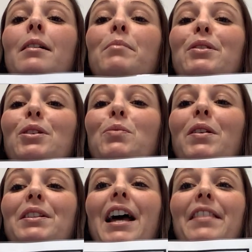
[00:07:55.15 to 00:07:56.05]
produce
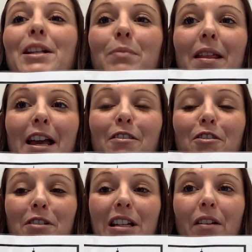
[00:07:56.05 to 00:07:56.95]
ones like this where they're
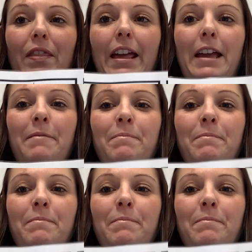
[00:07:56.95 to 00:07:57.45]
already on there.